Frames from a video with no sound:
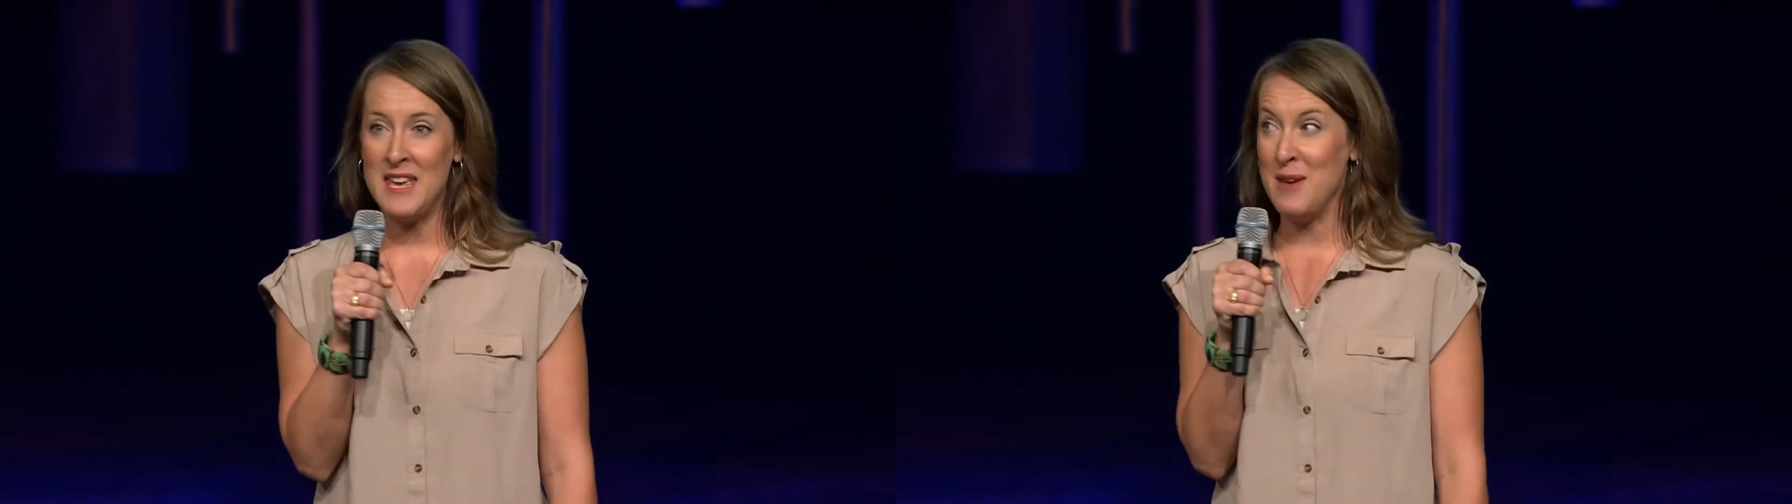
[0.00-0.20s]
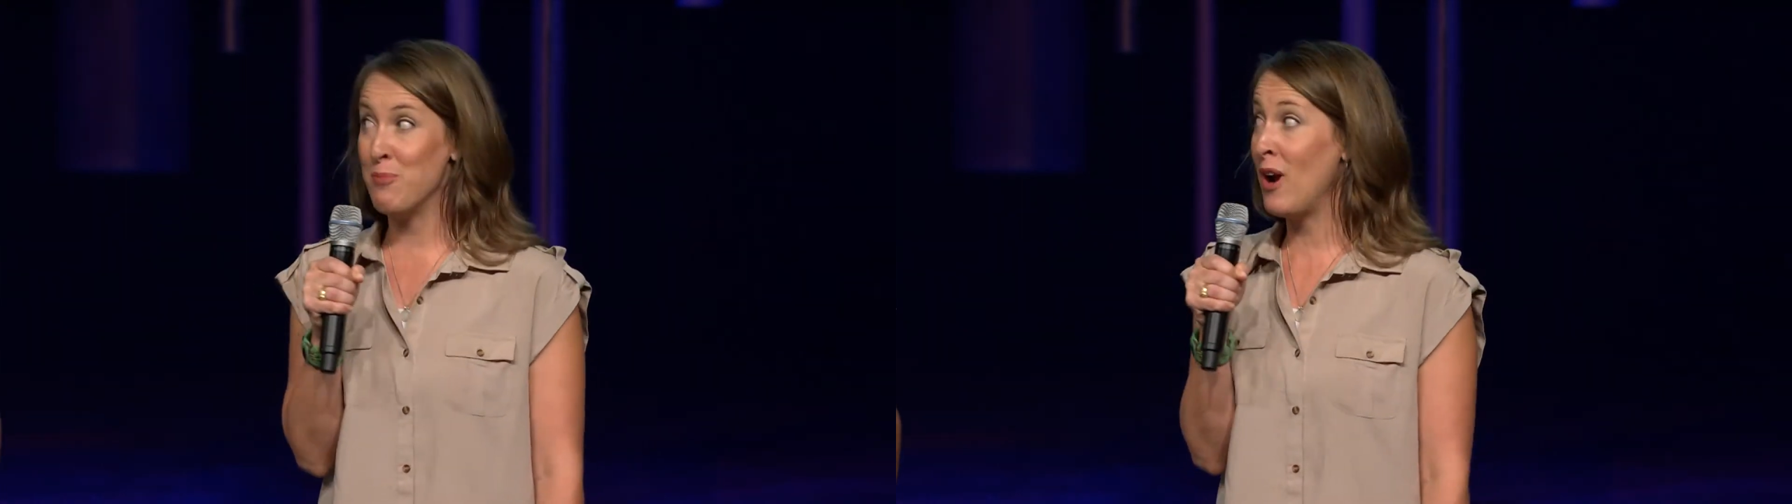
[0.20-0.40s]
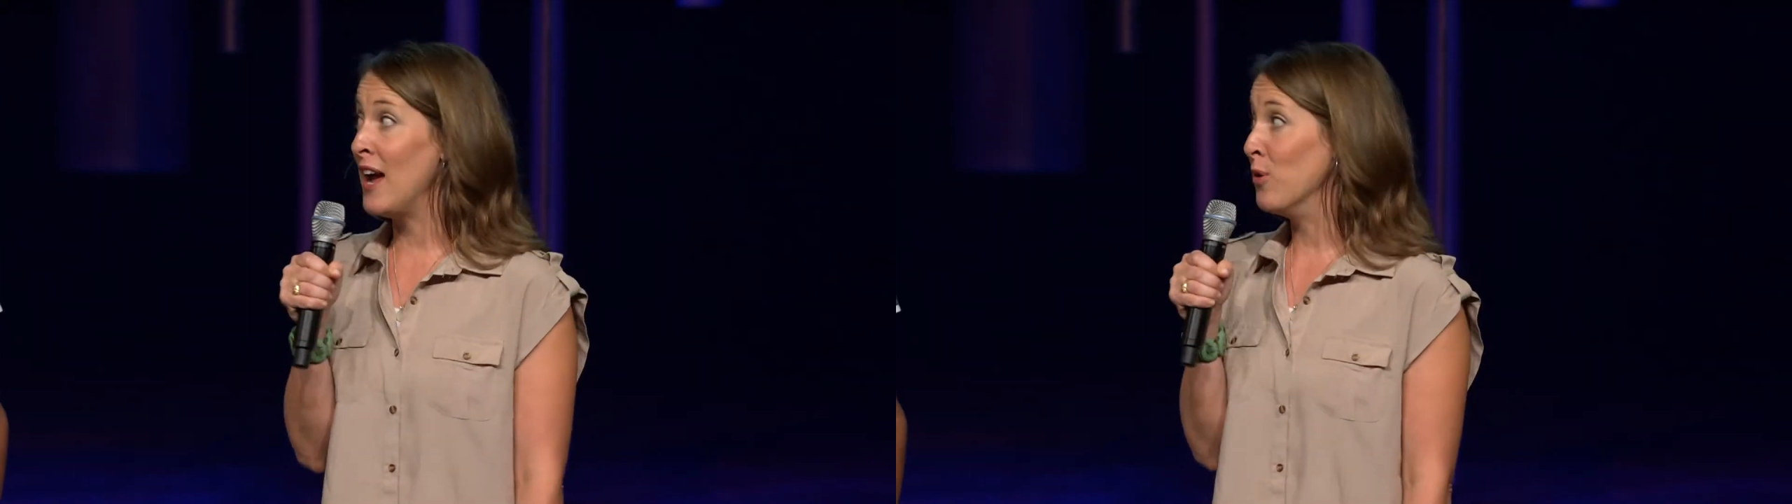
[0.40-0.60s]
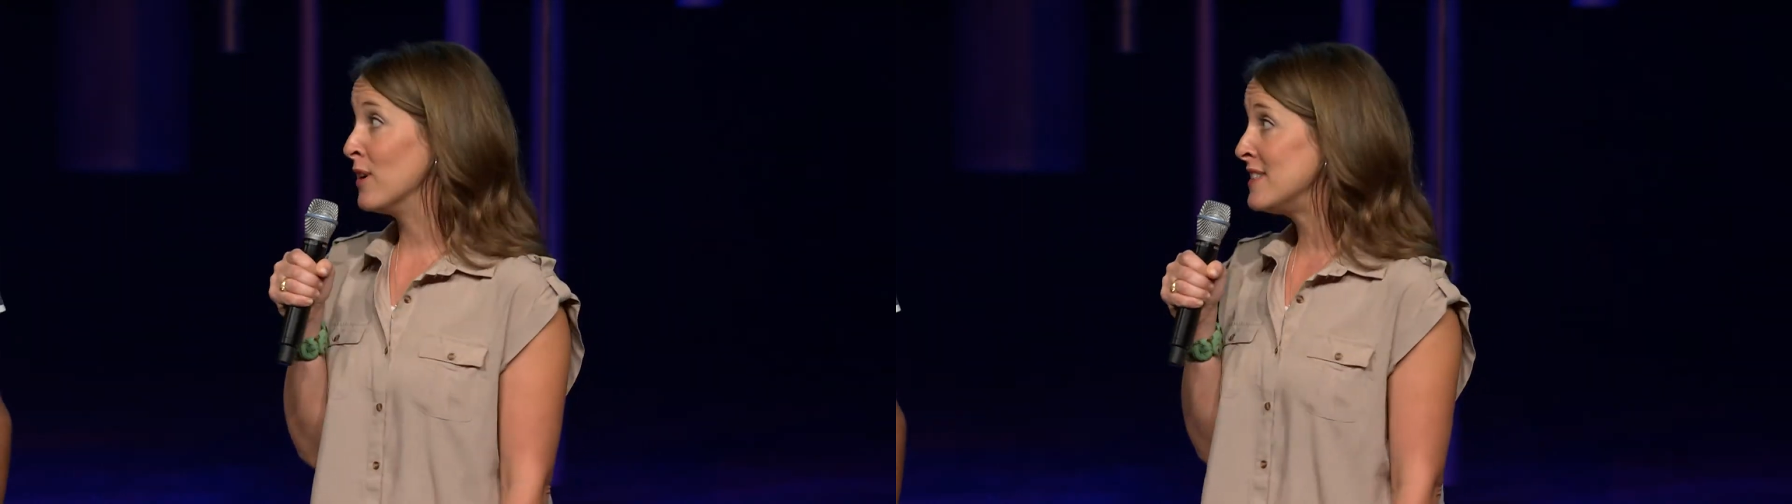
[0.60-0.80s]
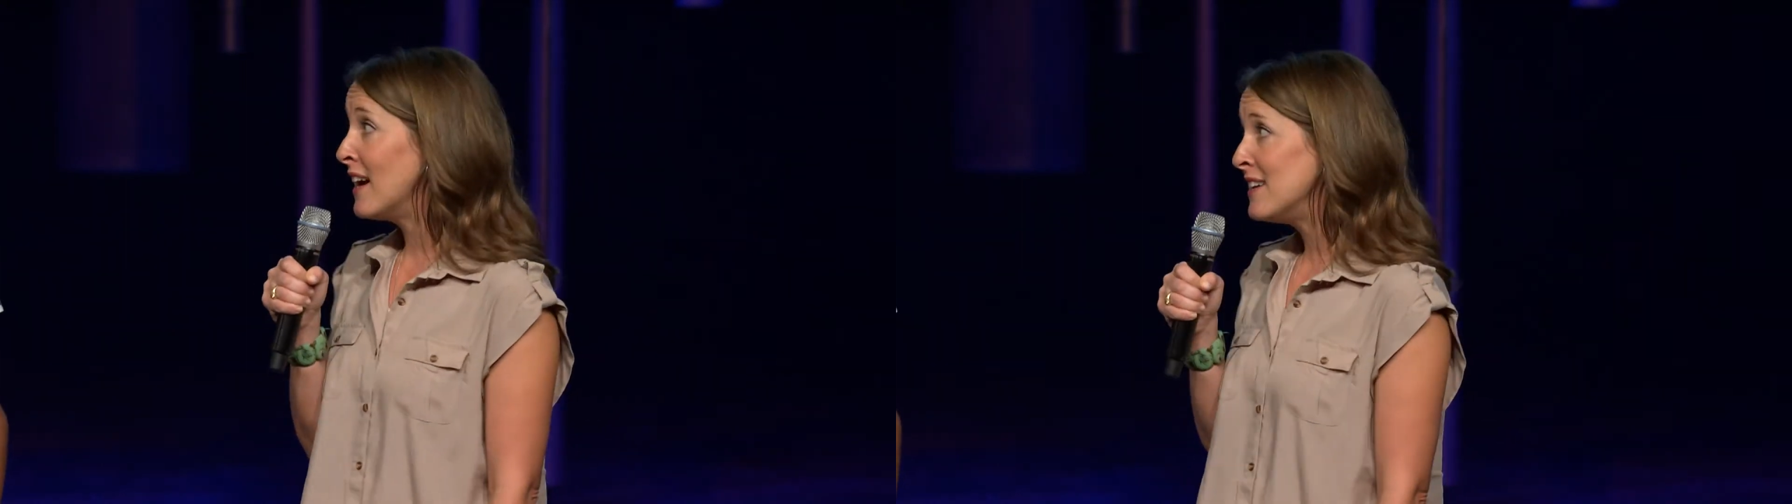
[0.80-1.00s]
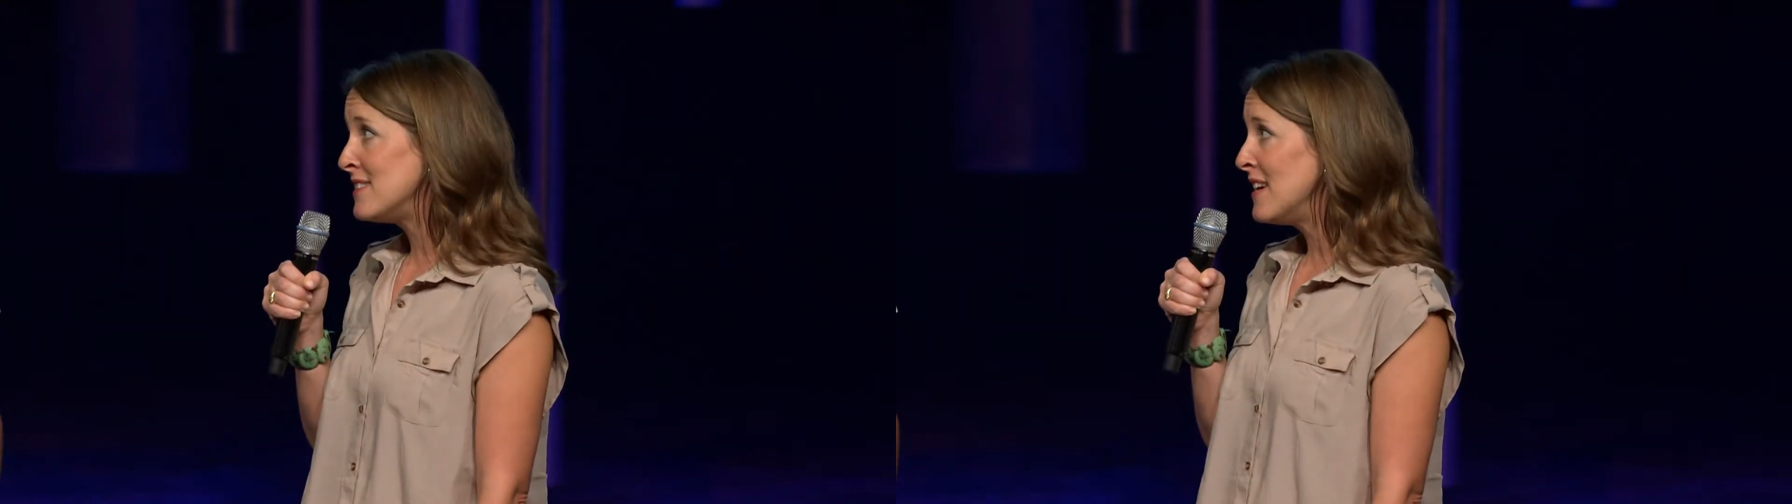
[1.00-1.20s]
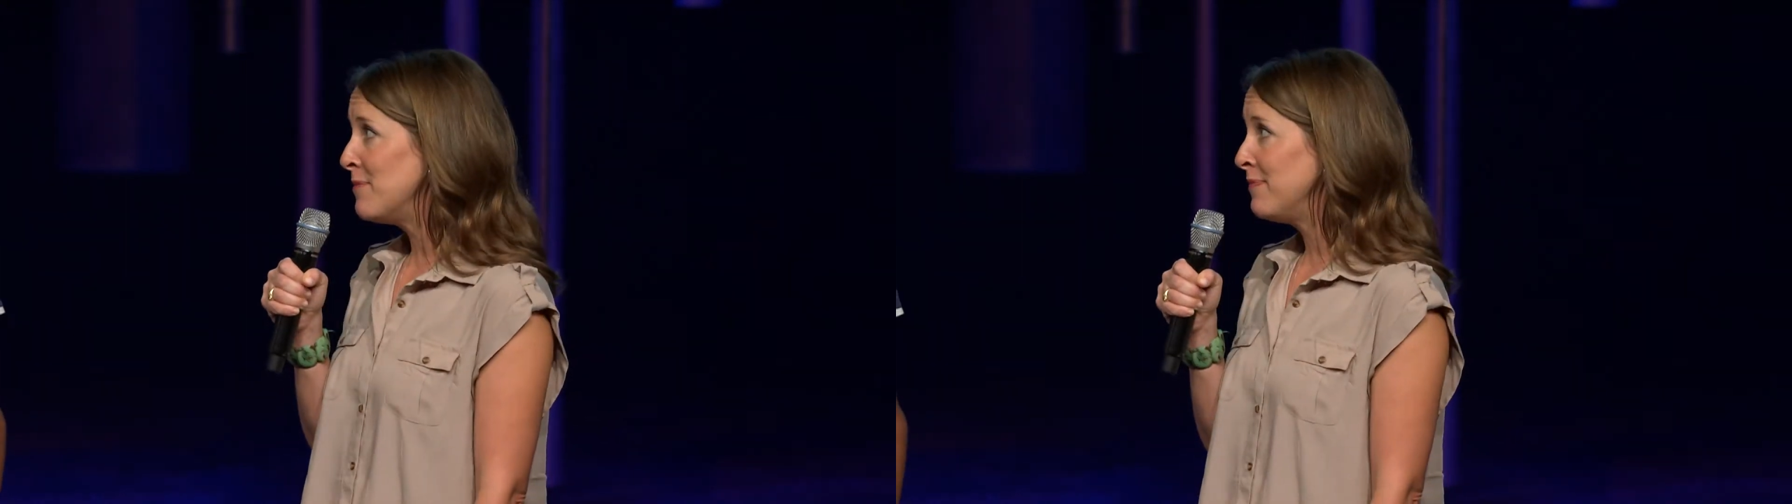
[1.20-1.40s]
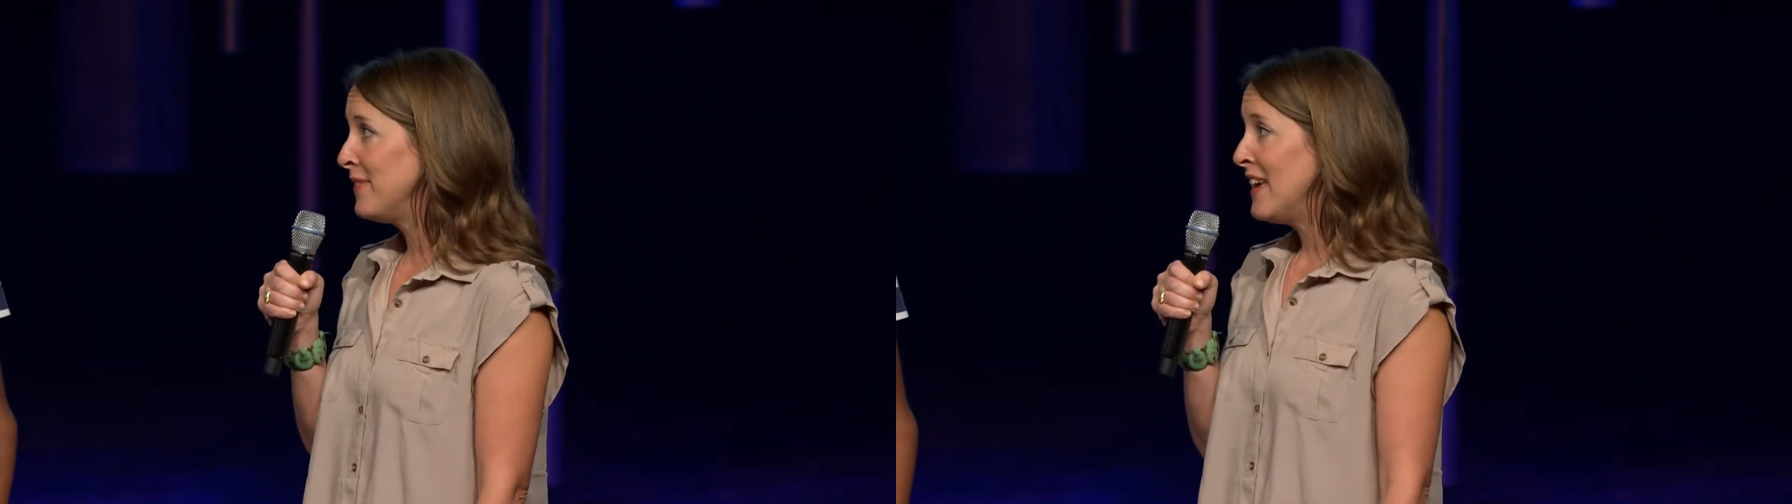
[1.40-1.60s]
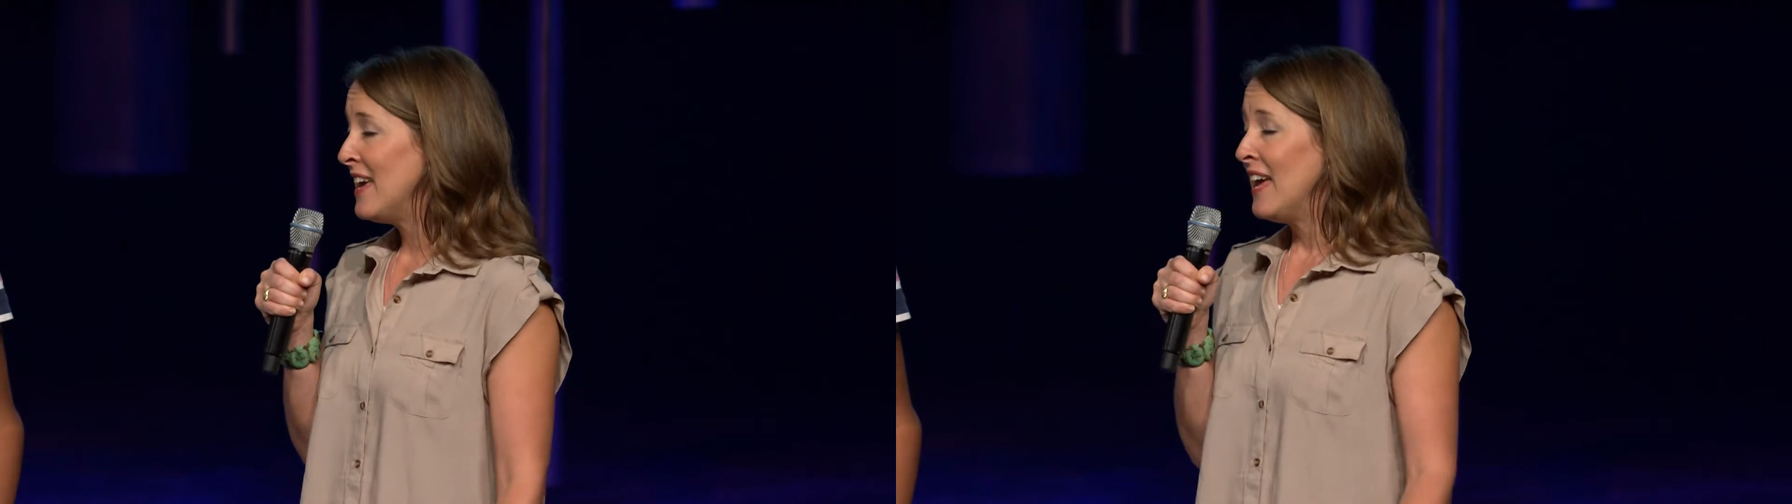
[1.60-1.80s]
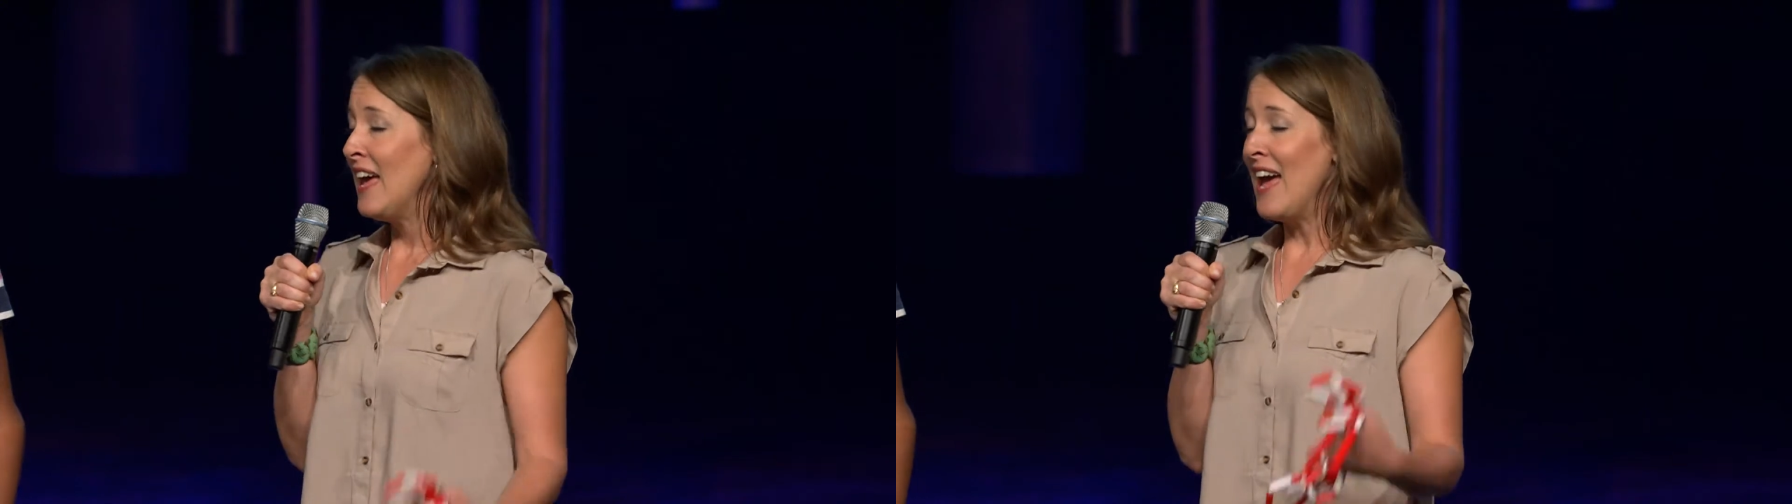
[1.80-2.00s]
he prioritized them,
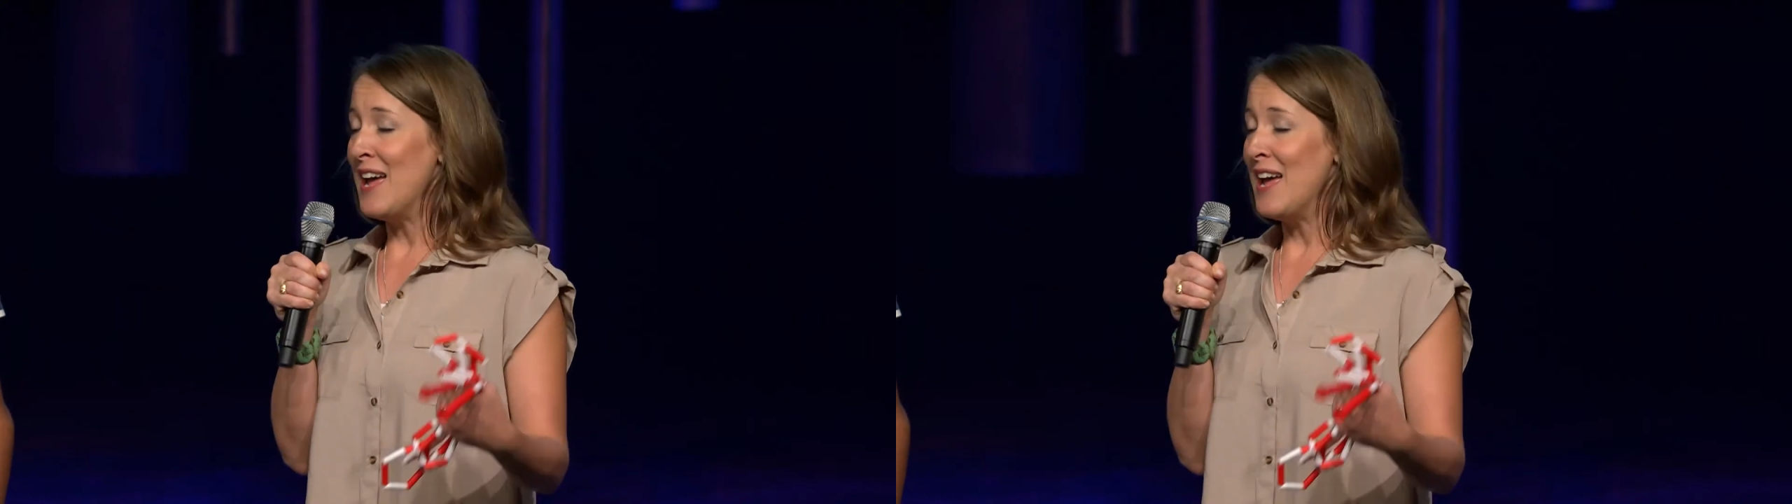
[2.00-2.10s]
yes,